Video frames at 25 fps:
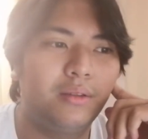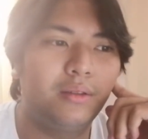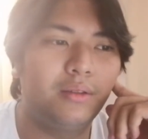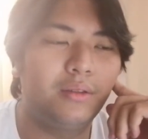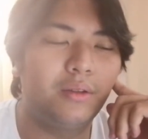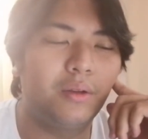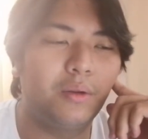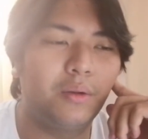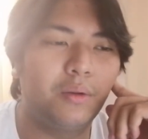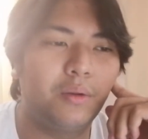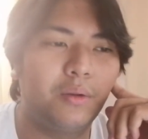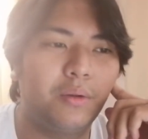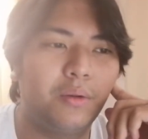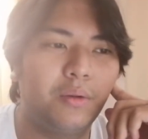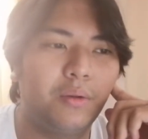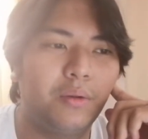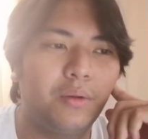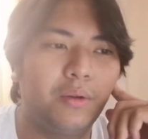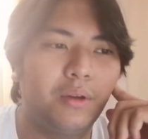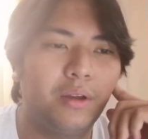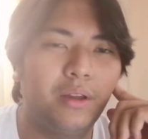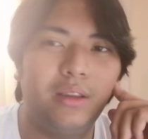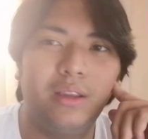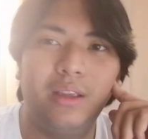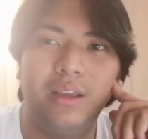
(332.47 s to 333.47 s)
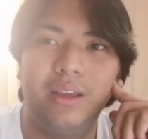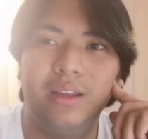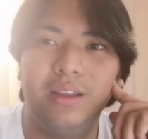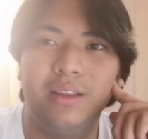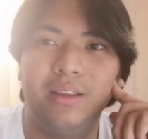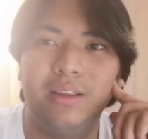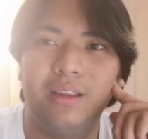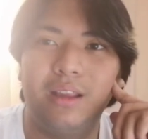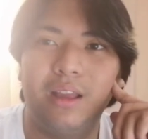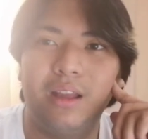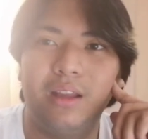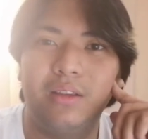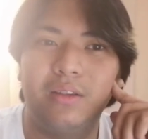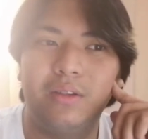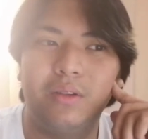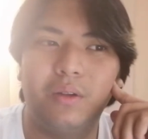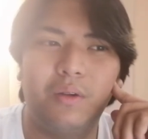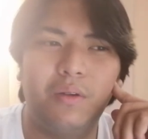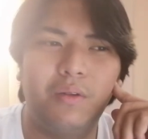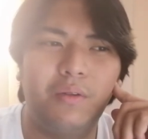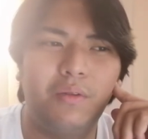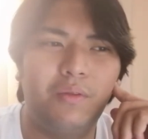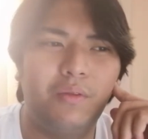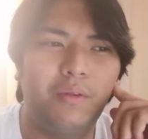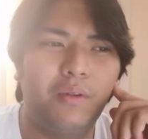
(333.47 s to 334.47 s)
so I think that's
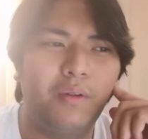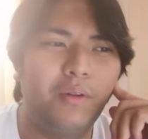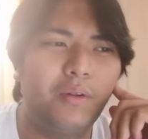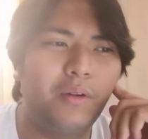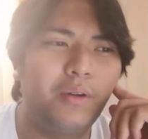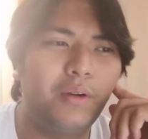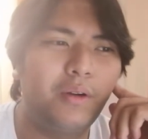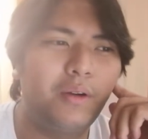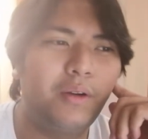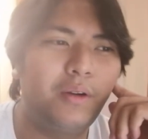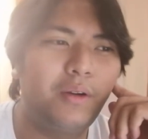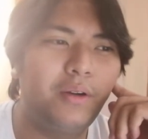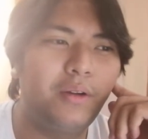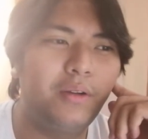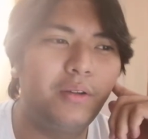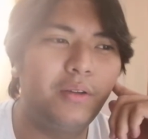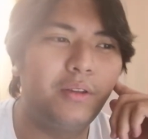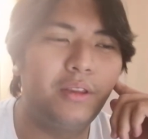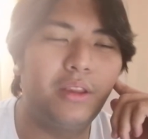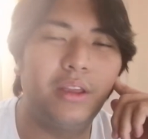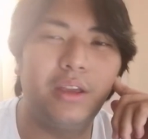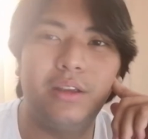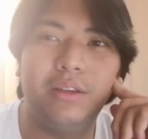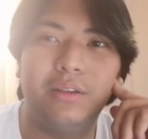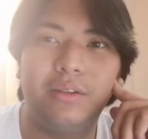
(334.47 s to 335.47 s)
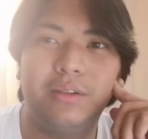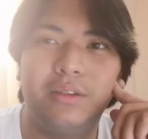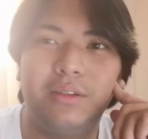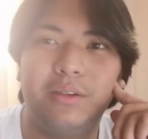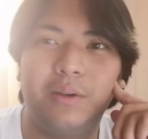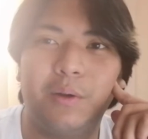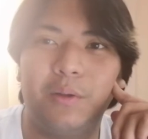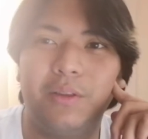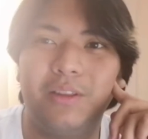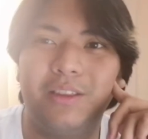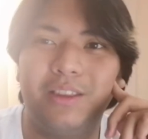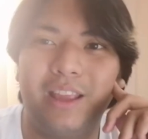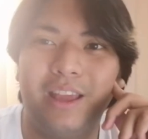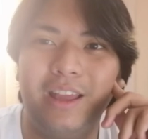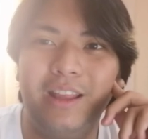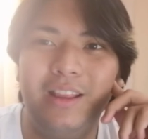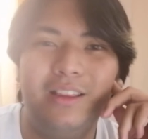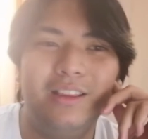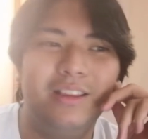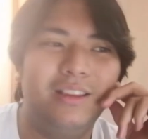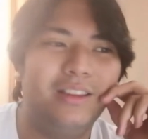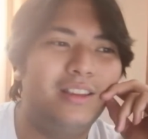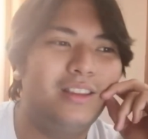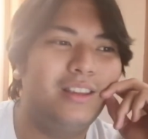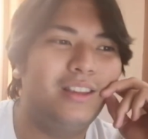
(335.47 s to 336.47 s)
all for today's content.